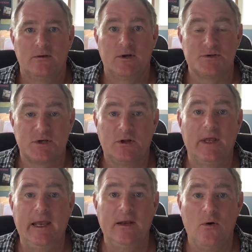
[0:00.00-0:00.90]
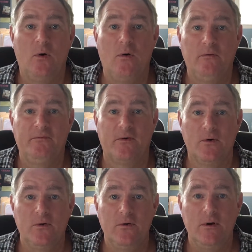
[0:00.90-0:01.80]
Does clean, whole
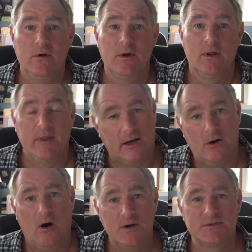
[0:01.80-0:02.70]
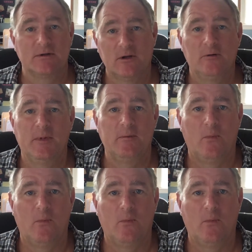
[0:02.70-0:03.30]
food that costs a little bit